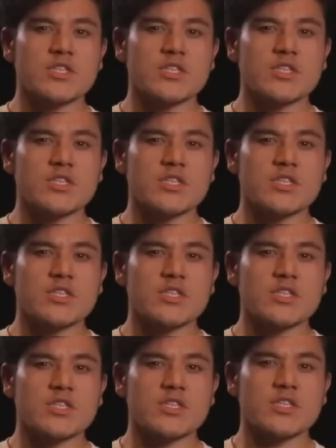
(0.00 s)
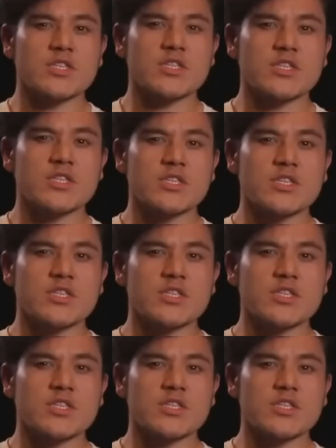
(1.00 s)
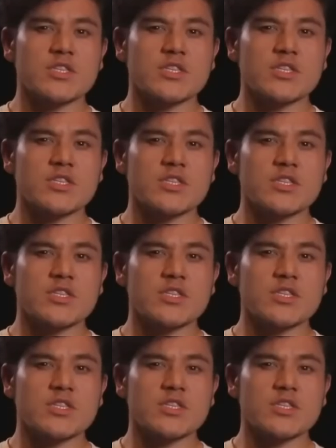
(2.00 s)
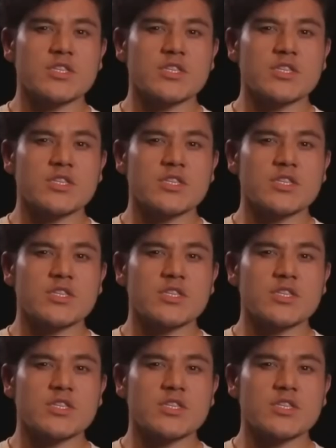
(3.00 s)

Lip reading: This person isn't speaking.